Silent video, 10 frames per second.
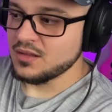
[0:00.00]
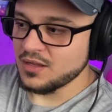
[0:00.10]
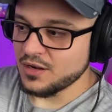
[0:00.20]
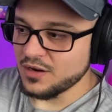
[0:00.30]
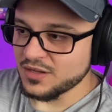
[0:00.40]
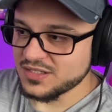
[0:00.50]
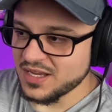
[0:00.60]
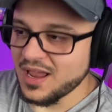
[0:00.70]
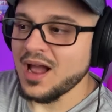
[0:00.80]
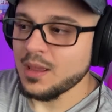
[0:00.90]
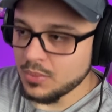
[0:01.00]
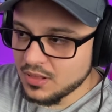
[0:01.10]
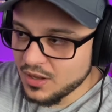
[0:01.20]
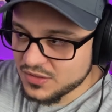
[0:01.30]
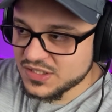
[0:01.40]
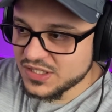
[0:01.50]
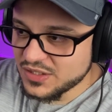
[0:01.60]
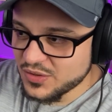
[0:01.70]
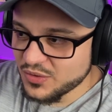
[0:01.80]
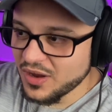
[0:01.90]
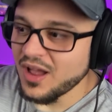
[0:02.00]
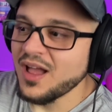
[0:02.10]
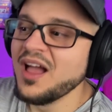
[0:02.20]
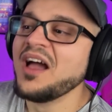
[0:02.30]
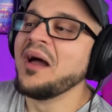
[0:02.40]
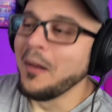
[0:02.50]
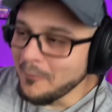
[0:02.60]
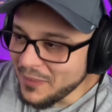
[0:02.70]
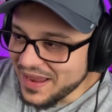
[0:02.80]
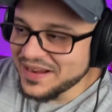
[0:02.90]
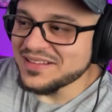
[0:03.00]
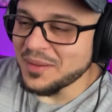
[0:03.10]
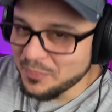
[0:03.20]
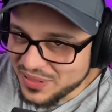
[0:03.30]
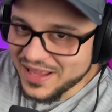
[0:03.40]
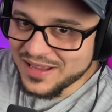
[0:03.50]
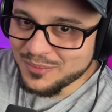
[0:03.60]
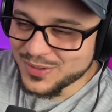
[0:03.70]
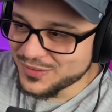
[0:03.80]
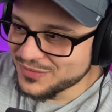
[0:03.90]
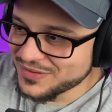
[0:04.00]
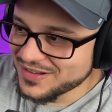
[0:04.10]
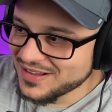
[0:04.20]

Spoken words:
No. Say, I belong to you. Make the player move.